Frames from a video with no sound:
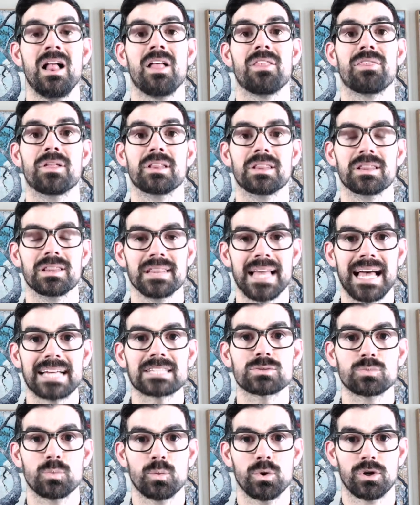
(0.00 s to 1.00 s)
the
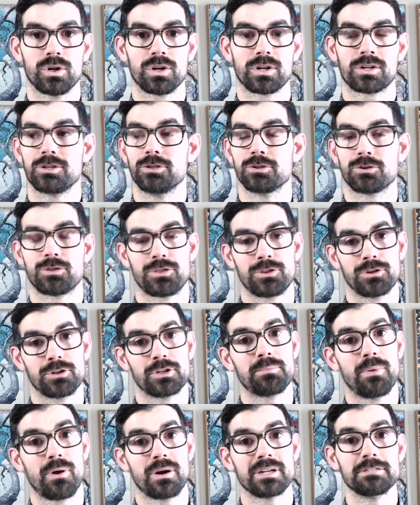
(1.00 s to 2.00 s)
less work your
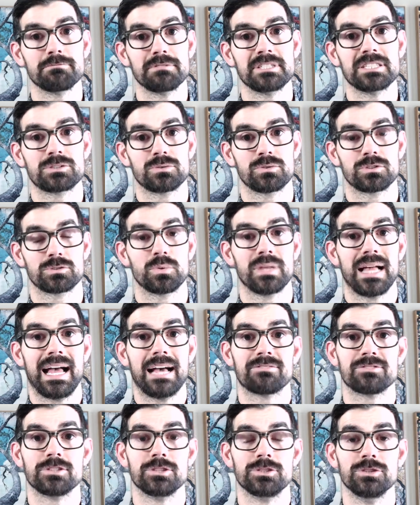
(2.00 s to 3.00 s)
third-party resource will
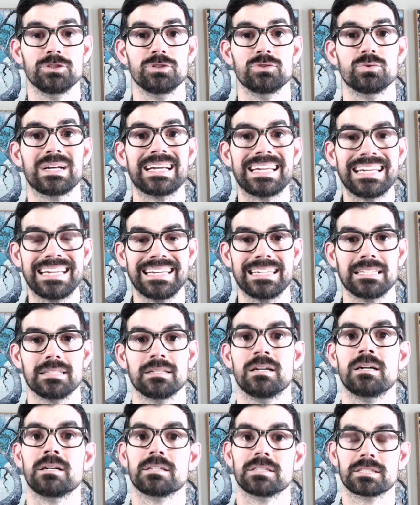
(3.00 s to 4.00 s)
have to do
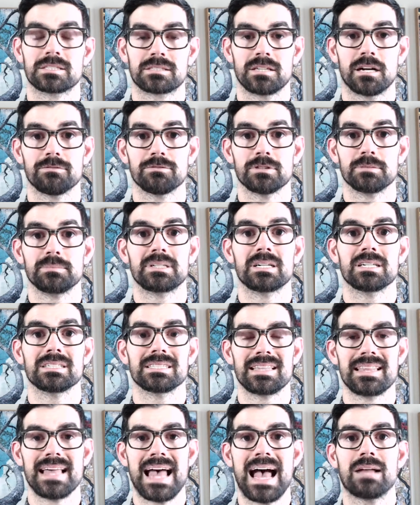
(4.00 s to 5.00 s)
in discovery because
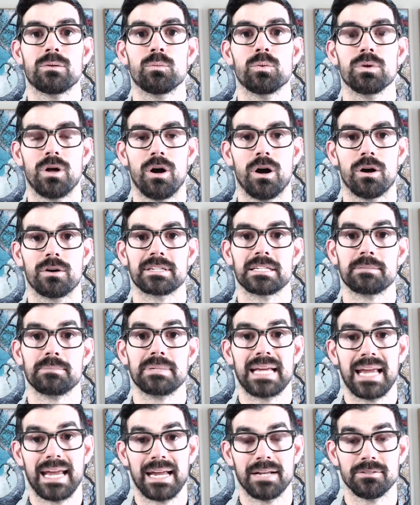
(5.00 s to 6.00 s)
that will already be
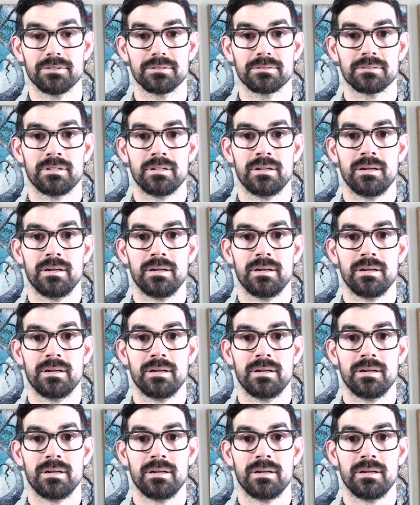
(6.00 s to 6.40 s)
handled.